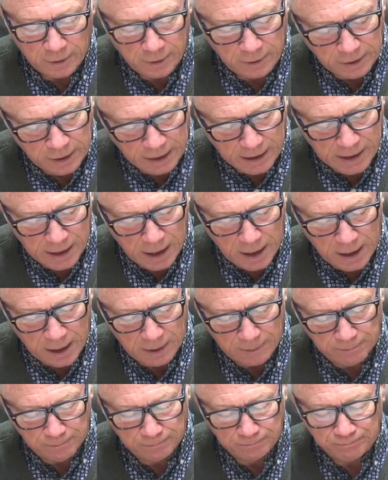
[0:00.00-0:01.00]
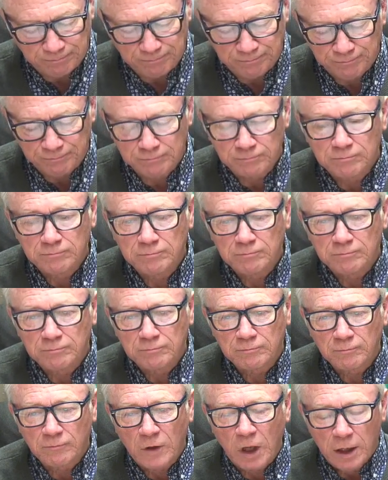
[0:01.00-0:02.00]
the, uh,
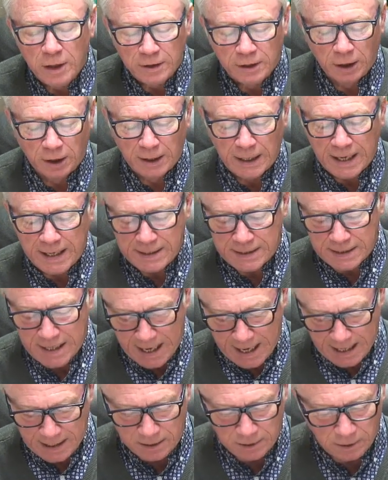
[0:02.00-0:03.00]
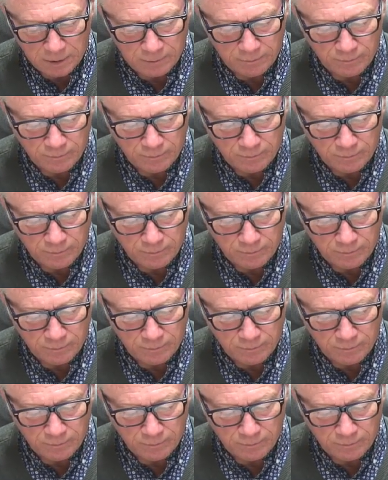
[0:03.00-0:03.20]
the late date,